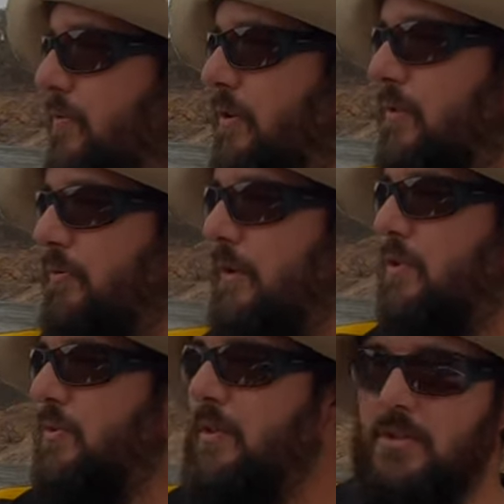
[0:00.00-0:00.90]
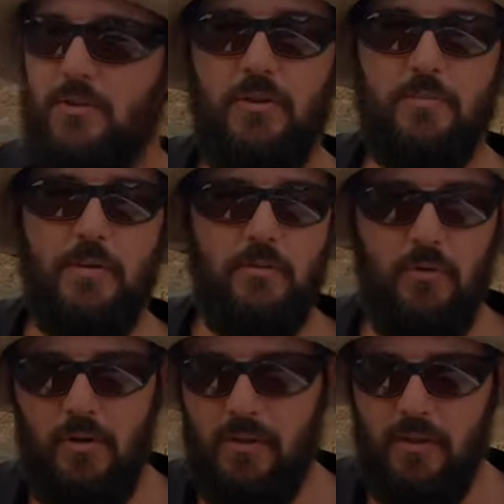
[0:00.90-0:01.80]
a few fish, or that's a nice bit of
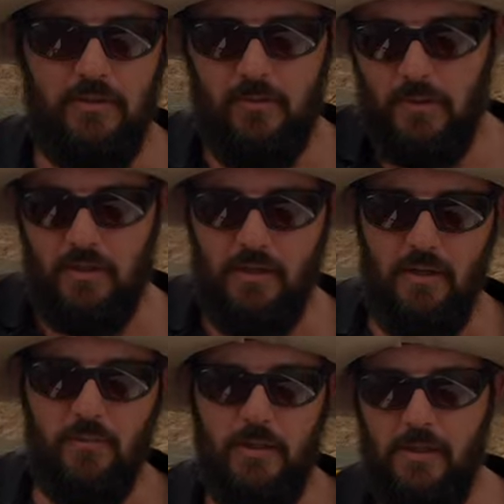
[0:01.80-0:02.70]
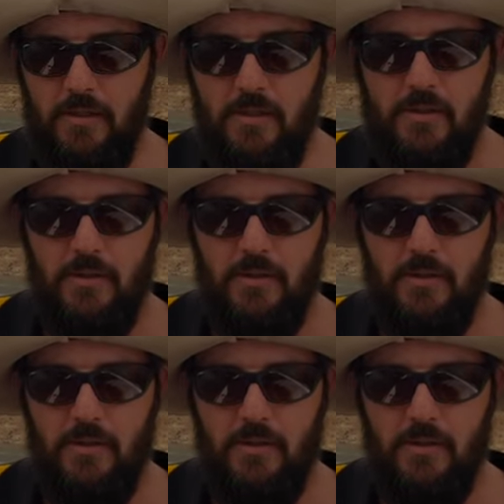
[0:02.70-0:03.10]
rock there in the middle of nowhere.